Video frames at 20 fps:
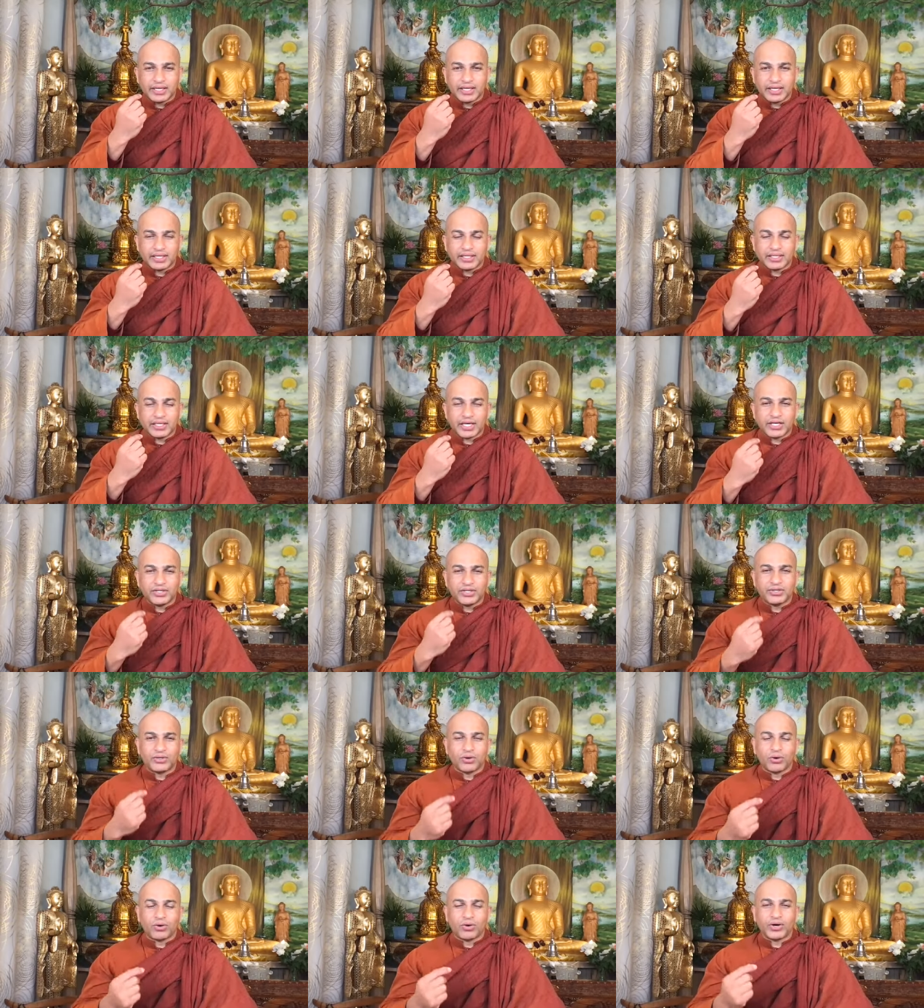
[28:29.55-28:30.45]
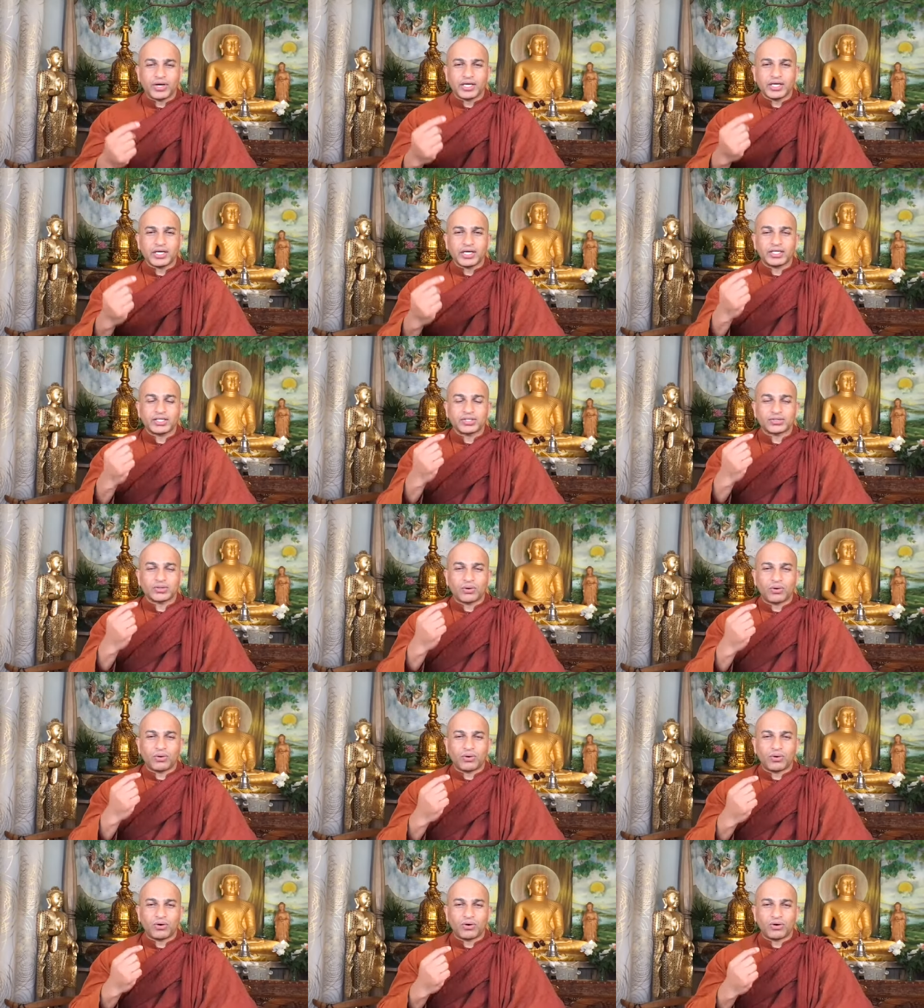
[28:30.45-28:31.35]
it enjoying its
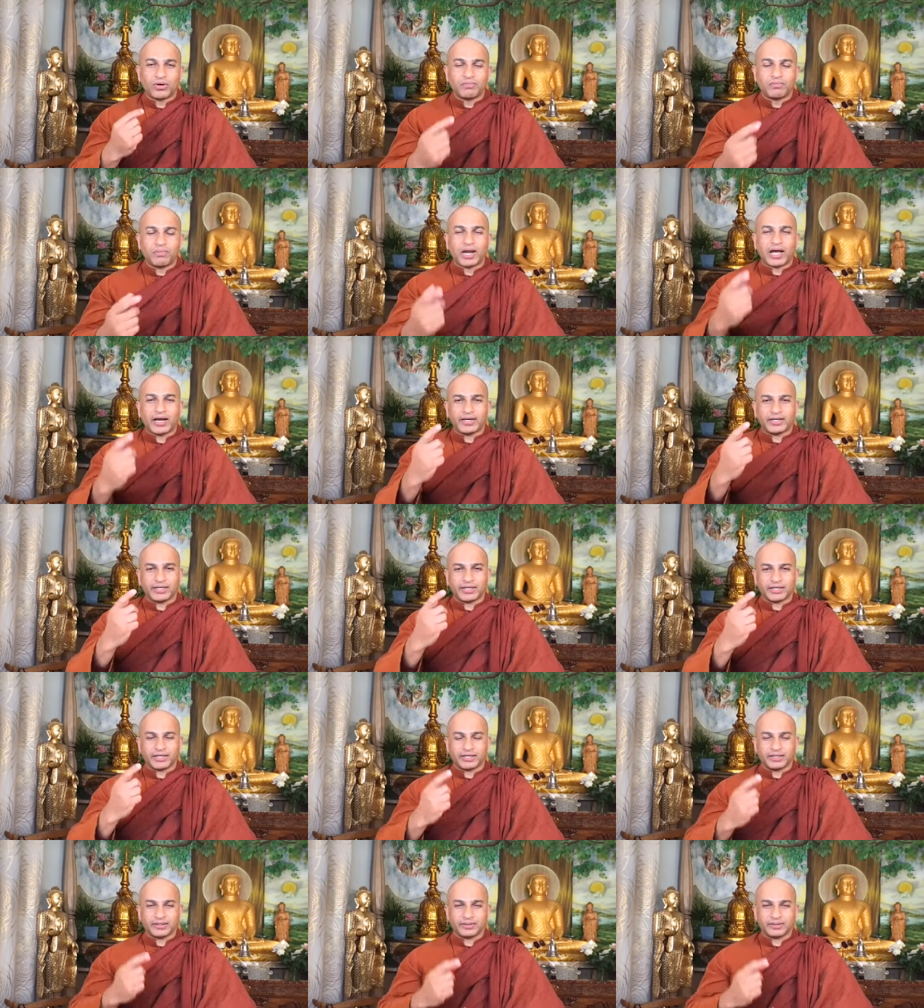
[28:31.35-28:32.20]
own blood.